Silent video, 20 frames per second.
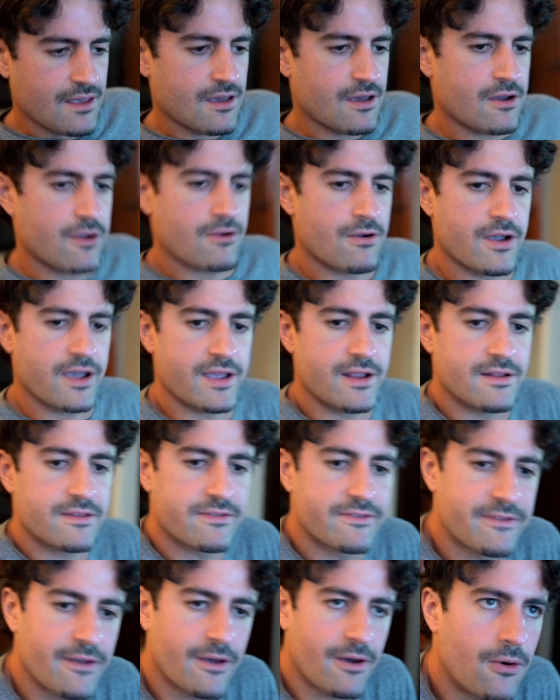All right,
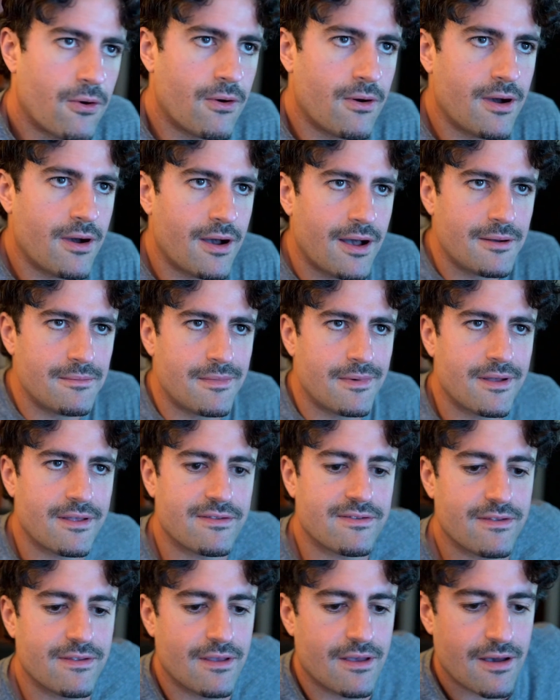so
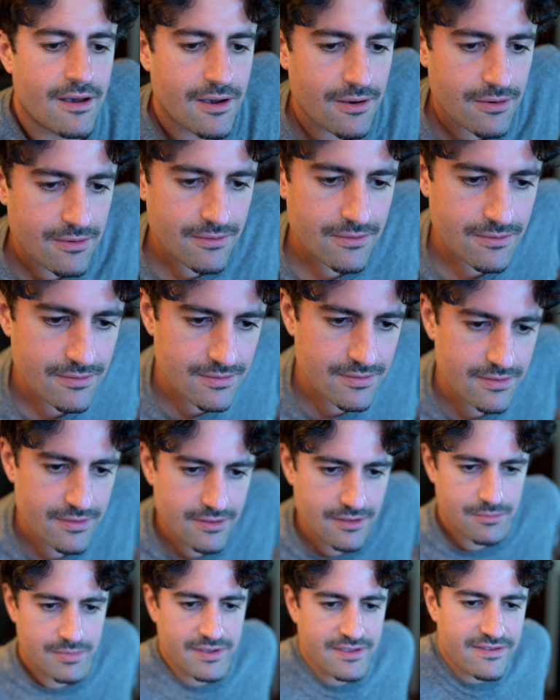let
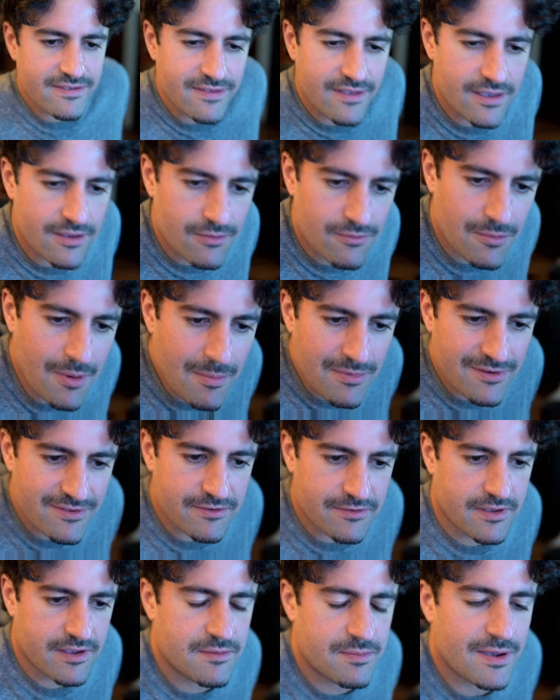me see. Remember
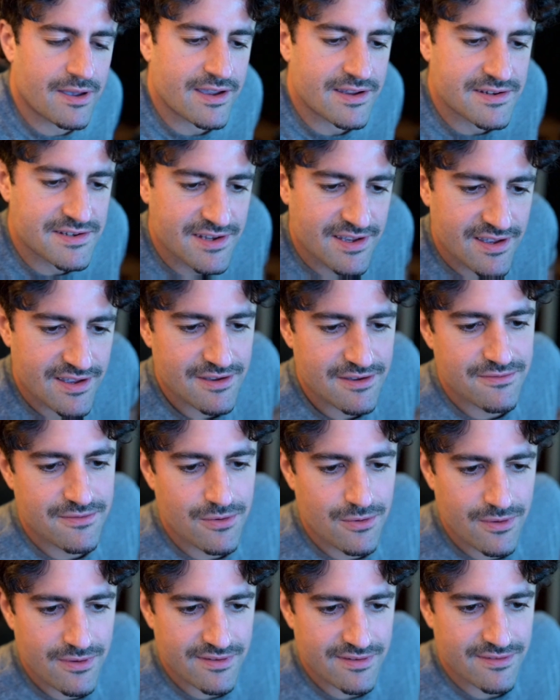Stick Page? Yeah, of
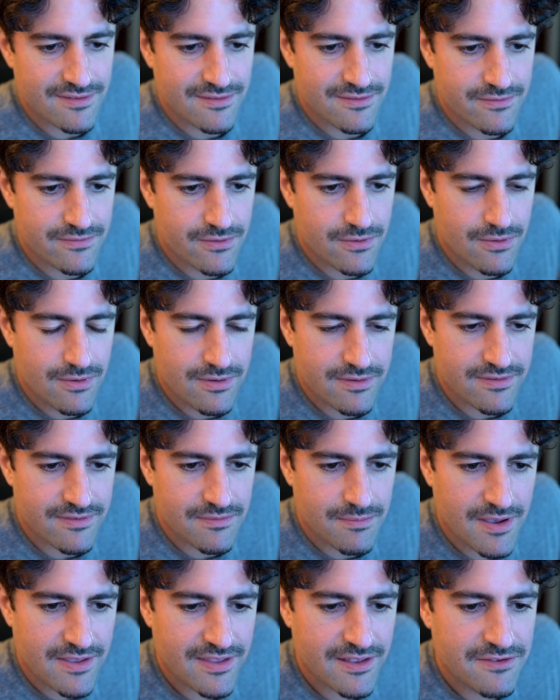
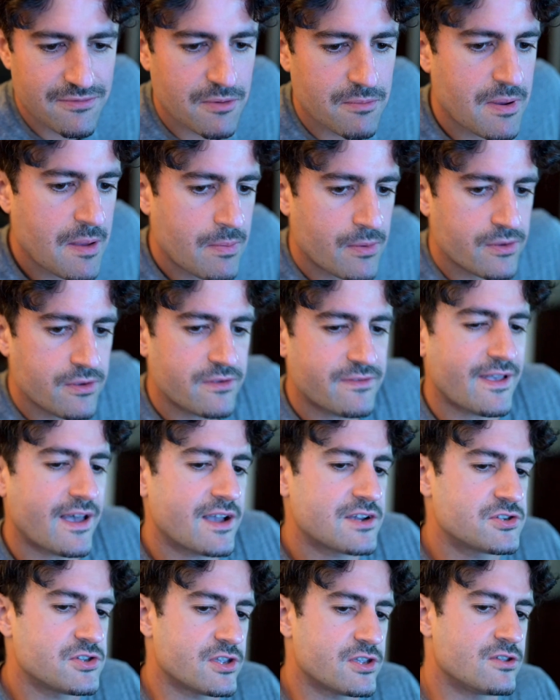course. Man, that's when people used to
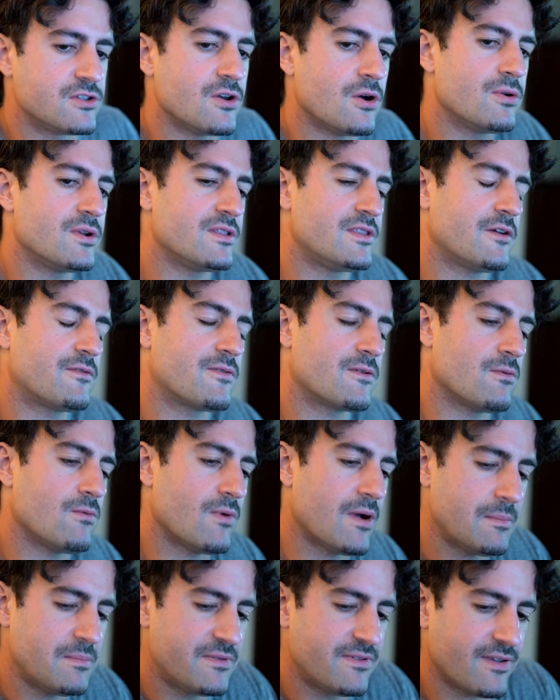actually go to different
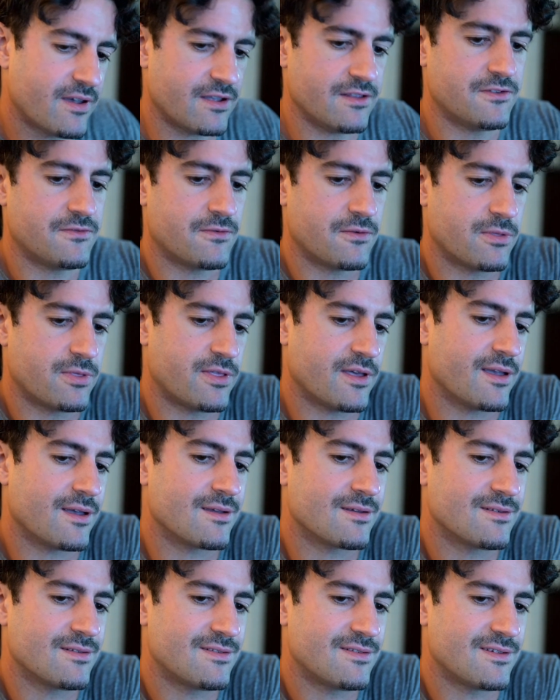websites for
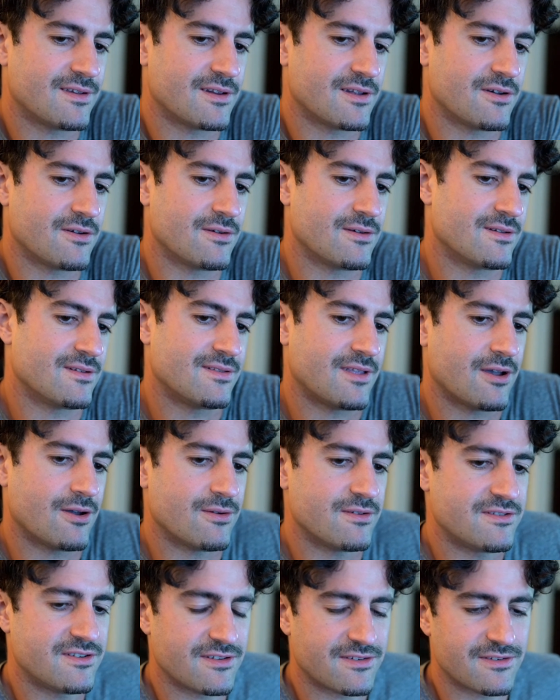things, Now
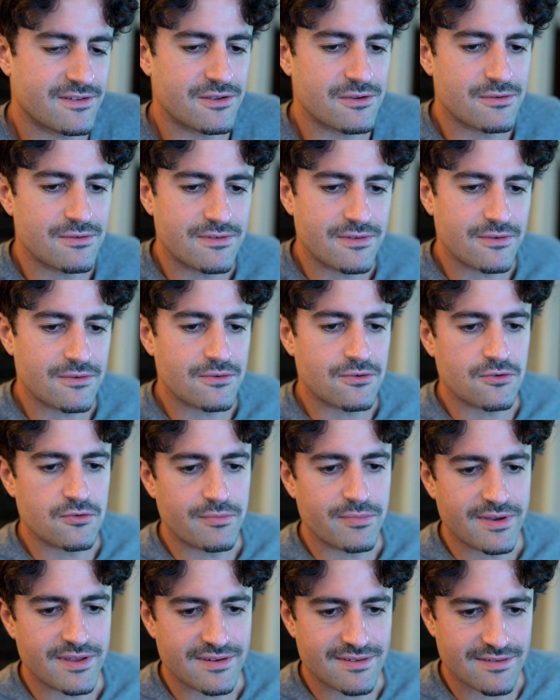it's just
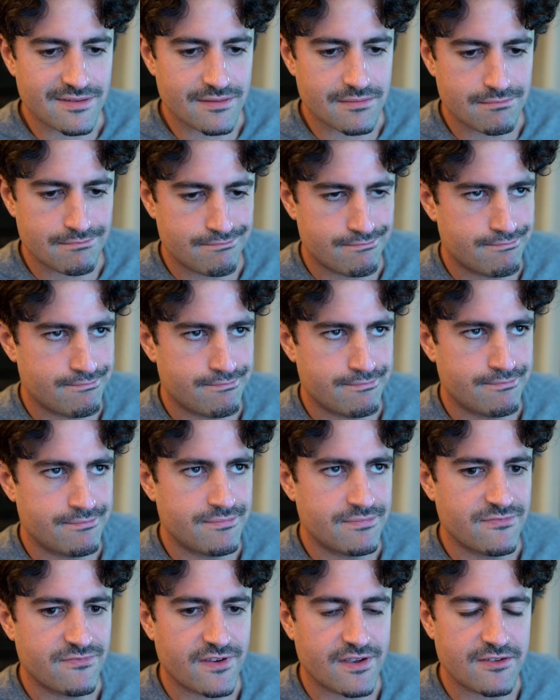YouTube and
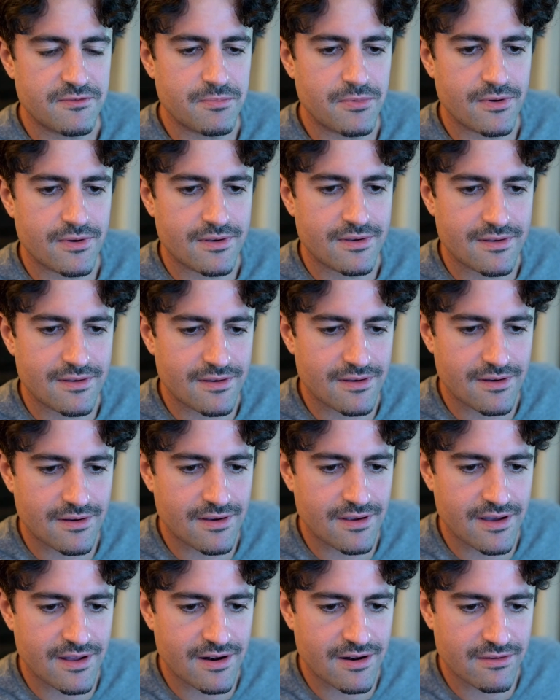Facebook or,
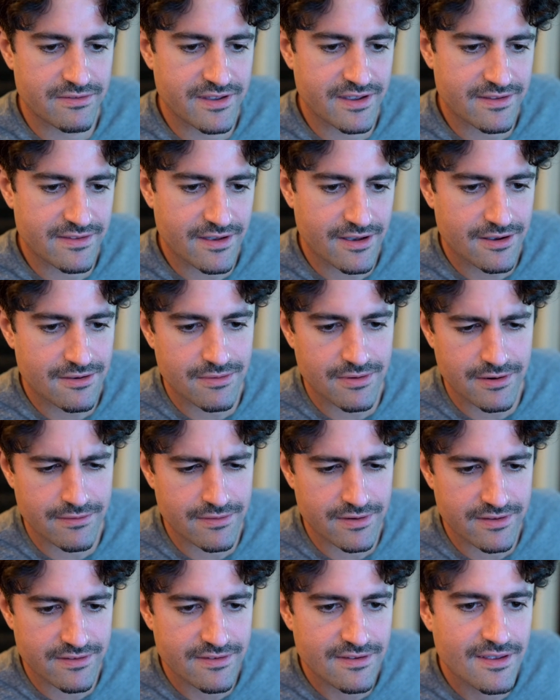I don't know, TikTok, whatever
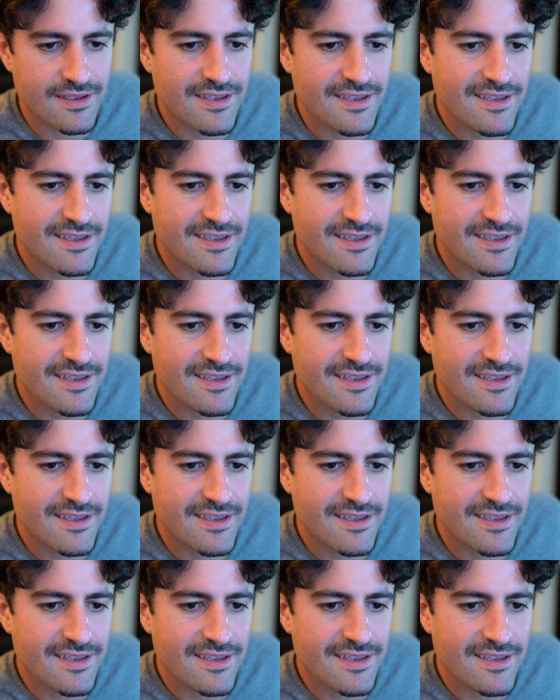it is.